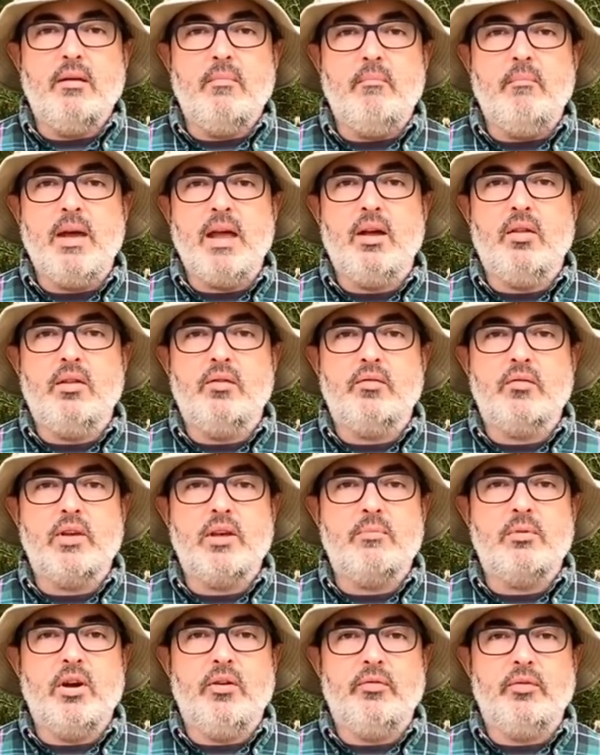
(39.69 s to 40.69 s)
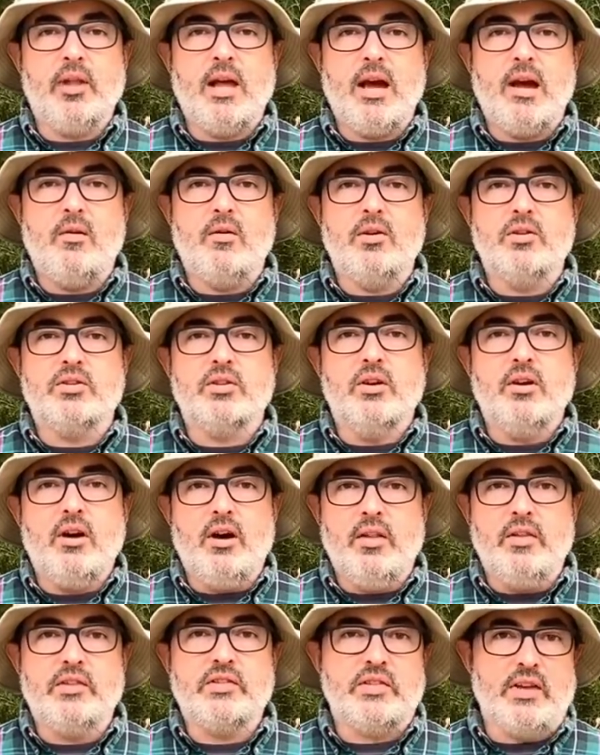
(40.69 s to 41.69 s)
male and female flowers
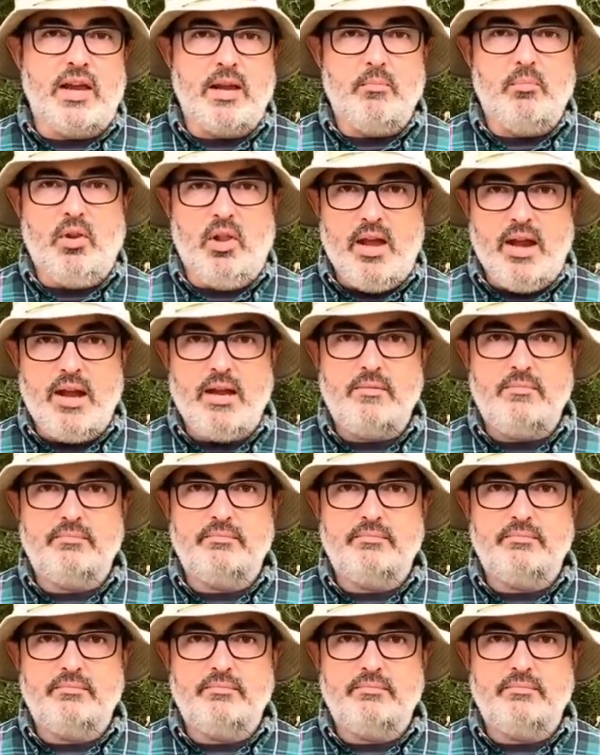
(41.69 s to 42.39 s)
on the same plant.